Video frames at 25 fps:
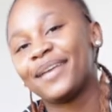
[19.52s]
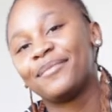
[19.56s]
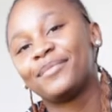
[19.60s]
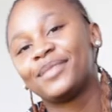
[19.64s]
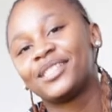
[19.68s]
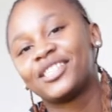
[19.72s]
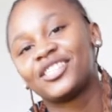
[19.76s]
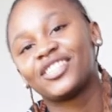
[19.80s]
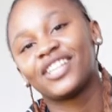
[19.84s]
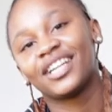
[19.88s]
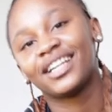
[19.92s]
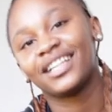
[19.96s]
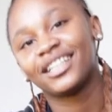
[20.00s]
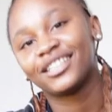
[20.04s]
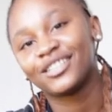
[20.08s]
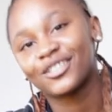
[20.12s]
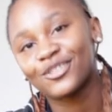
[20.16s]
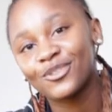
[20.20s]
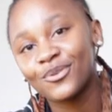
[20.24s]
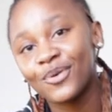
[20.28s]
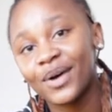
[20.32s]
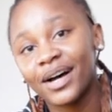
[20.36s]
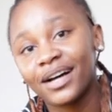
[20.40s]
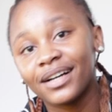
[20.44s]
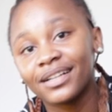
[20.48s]
name is Jadine
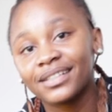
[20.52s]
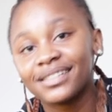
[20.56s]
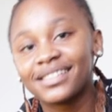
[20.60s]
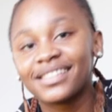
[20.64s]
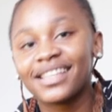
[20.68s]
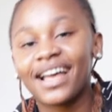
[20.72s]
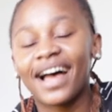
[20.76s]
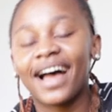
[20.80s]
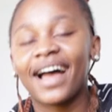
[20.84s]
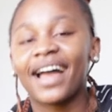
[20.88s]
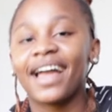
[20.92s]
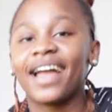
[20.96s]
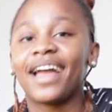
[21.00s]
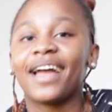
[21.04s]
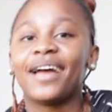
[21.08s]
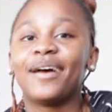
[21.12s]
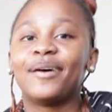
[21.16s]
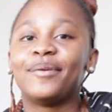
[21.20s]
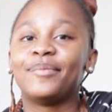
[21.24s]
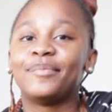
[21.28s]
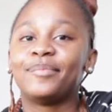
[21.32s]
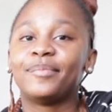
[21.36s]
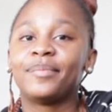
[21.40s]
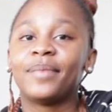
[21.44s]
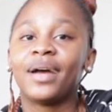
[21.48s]
Swartz.
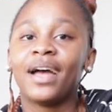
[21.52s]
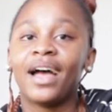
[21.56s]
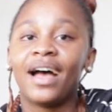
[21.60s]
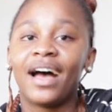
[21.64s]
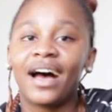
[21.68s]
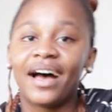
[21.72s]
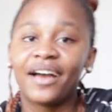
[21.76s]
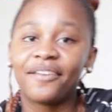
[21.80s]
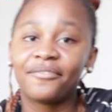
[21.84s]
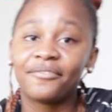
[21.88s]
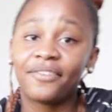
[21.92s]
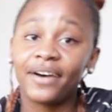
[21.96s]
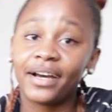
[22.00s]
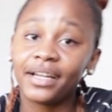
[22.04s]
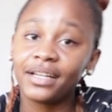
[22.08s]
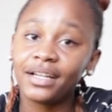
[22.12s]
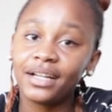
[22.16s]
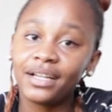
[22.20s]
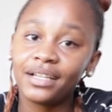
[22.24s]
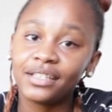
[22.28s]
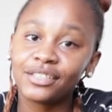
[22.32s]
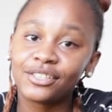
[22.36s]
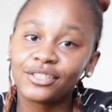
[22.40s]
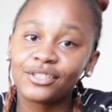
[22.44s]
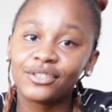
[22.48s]
I'm
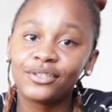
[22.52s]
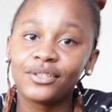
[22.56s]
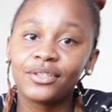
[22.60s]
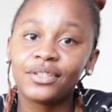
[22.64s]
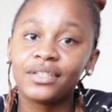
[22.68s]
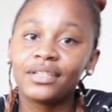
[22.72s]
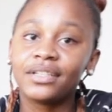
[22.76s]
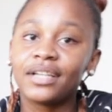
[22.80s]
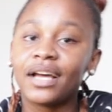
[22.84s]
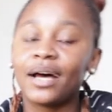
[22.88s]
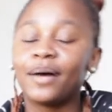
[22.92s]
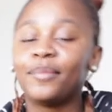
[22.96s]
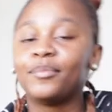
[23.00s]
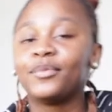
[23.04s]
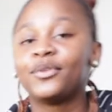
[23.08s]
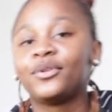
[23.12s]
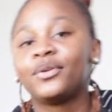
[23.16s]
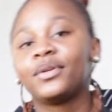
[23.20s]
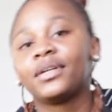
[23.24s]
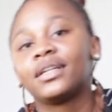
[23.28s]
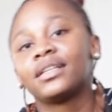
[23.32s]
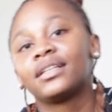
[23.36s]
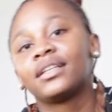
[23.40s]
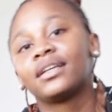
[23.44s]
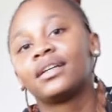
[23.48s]
finally a student. I'm
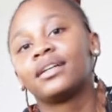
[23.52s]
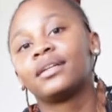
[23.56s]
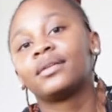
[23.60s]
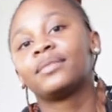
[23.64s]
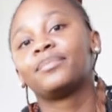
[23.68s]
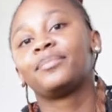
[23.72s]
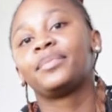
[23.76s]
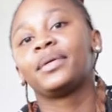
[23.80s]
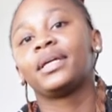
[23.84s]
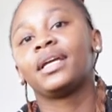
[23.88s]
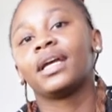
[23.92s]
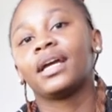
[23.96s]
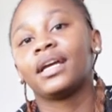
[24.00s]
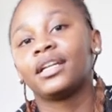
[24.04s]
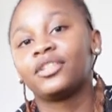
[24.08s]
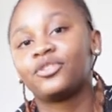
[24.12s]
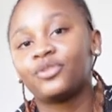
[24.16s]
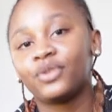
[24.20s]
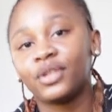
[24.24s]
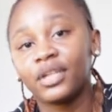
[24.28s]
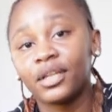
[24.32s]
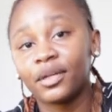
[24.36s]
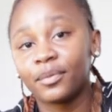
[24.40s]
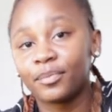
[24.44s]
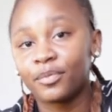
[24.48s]
doing the BA
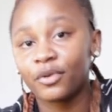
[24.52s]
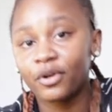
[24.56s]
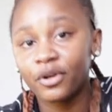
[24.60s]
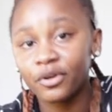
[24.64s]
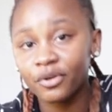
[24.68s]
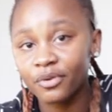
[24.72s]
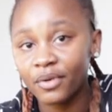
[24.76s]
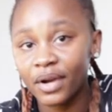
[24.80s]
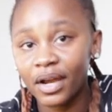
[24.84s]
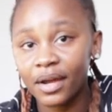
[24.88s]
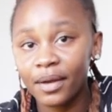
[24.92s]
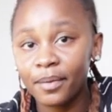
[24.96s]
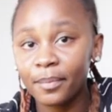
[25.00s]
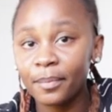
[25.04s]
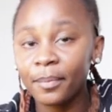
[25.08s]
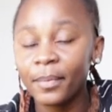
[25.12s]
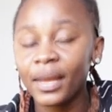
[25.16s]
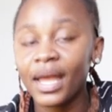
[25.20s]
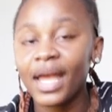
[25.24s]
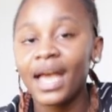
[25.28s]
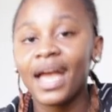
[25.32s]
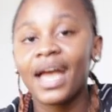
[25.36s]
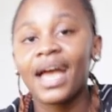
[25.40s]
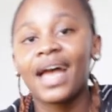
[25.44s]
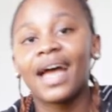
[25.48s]
three-year
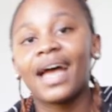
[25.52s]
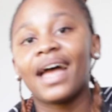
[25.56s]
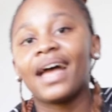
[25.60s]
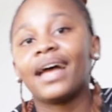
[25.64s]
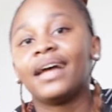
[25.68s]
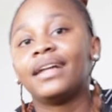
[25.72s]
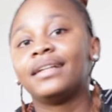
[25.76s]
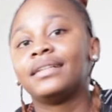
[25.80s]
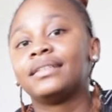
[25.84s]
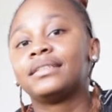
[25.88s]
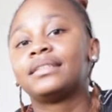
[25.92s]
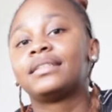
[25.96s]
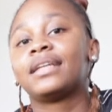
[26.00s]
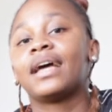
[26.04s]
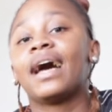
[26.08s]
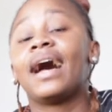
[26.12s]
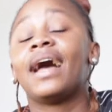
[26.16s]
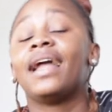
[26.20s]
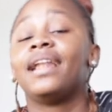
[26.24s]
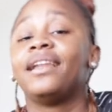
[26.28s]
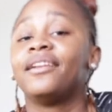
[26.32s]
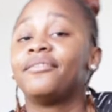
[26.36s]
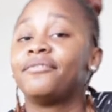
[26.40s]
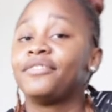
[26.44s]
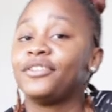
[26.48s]
program. And
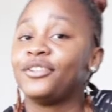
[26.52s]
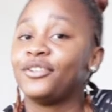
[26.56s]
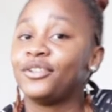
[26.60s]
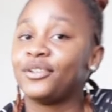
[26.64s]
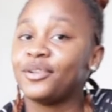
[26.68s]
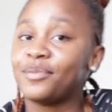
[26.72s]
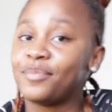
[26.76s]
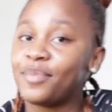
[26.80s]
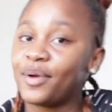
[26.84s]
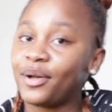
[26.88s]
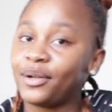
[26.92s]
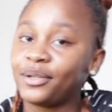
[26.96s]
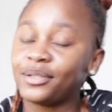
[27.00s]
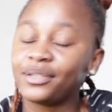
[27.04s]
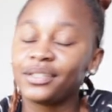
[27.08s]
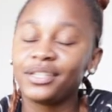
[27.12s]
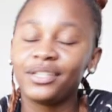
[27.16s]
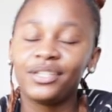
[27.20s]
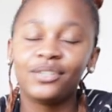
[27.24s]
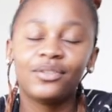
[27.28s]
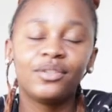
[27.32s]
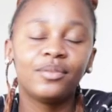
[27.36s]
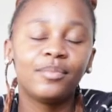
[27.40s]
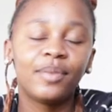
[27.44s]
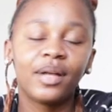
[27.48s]
I live in Unibell.
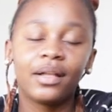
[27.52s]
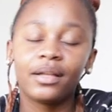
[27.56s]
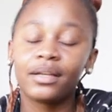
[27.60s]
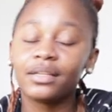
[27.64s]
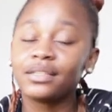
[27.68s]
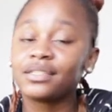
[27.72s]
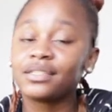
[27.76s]
Unibell